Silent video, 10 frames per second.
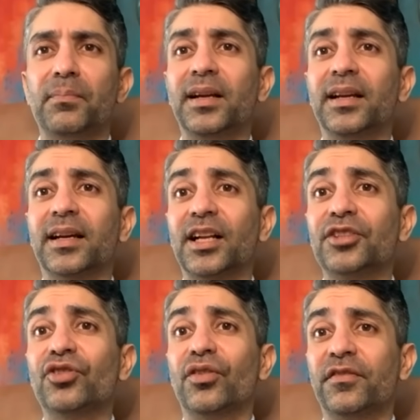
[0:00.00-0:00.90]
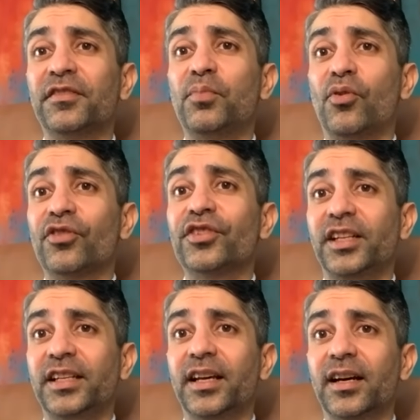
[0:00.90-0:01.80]
build a culture of sport in
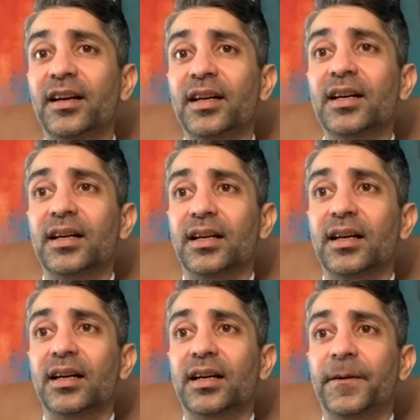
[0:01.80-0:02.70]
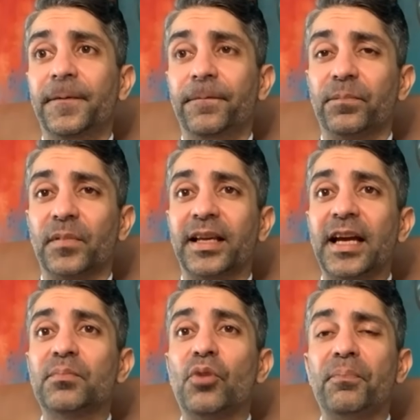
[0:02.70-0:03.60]
India, um,
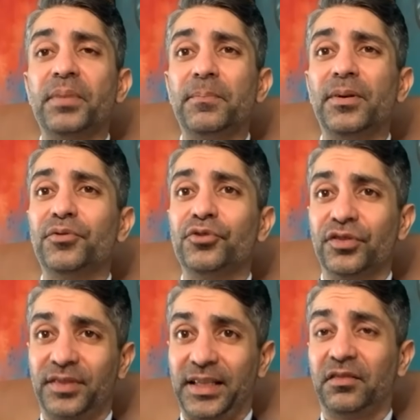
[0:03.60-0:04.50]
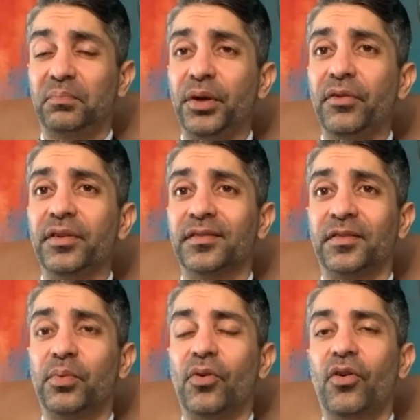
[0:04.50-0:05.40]
get more people to just experience
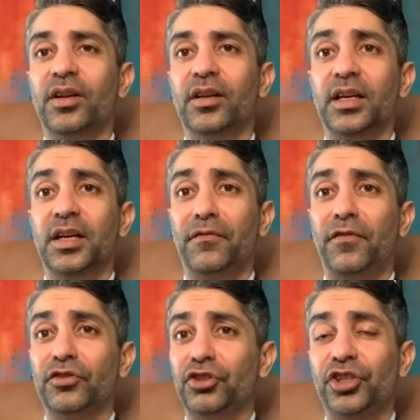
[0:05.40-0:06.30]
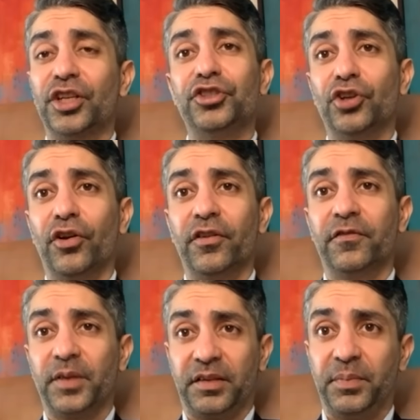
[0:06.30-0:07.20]
sport for the sheer joy of
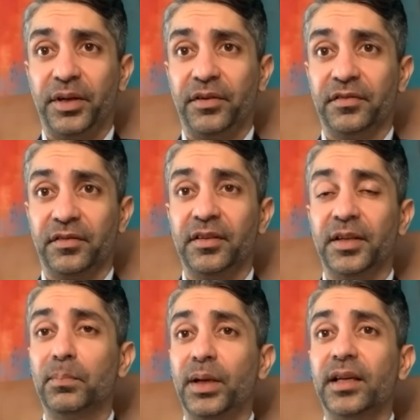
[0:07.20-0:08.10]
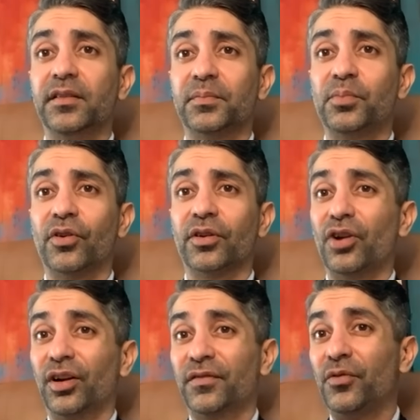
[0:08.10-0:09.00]
experiencing and playing a sport,
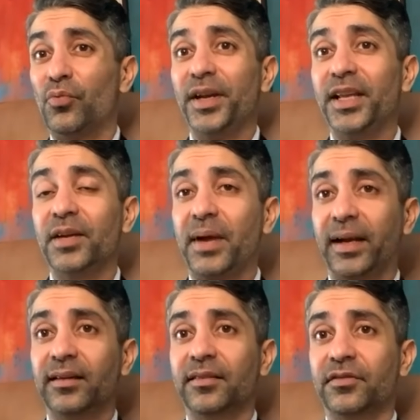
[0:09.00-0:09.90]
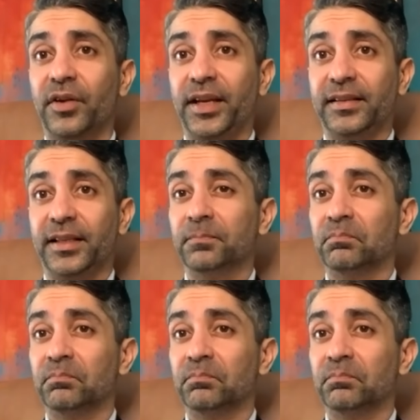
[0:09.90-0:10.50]
not for winning medals or anything,